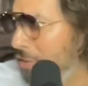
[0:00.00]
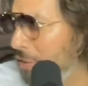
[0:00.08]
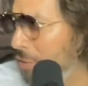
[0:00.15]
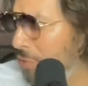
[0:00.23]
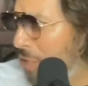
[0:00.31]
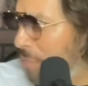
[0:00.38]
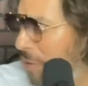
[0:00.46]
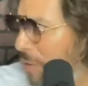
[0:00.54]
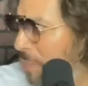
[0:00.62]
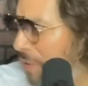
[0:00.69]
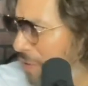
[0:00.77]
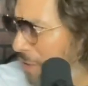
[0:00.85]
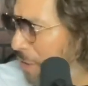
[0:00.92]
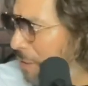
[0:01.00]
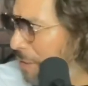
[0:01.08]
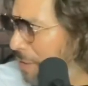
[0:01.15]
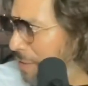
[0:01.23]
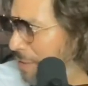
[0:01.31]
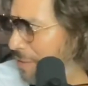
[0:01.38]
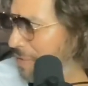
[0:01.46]
know, we're coming up around the
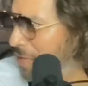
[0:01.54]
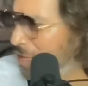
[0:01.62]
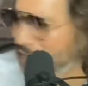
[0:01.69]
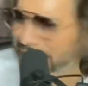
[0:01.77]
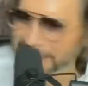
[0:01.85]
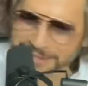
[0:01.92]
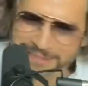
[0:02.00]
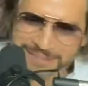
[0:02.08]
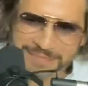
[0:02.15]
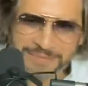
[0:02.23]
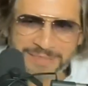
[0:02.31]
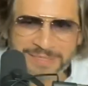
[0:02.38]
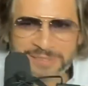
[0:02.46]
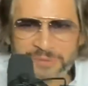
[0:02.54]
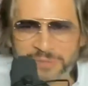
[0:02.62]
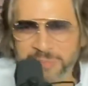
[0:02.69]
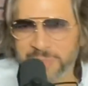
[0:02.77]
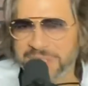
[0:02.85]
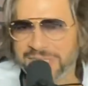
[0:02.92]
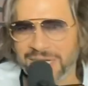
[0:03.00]
holidays, Thanksgiving,
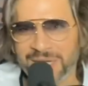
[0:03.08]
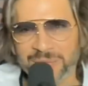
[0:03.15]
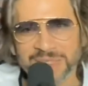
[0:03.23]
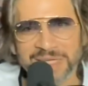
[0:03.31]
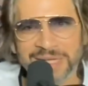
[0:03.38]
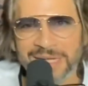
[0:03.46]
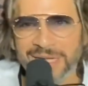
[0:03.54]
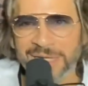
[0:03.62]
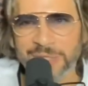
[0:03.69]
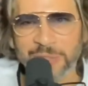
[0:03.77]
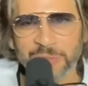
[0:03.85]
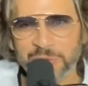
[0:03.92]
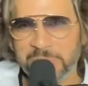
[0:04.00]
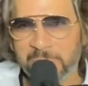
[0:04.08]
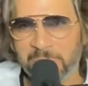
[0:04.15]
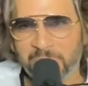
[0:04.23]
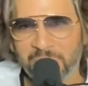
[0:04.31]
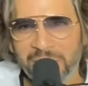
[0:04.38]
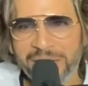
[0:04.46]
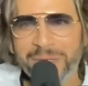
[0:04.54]
Christmas times. You know, those are
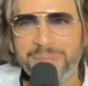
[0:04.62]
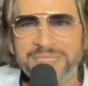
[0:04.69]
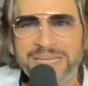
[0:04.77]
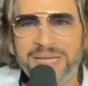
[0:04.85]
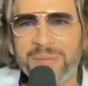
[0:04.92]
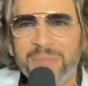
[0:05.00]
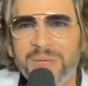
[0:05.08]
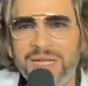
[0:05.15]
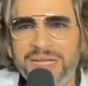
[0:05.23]
prime time,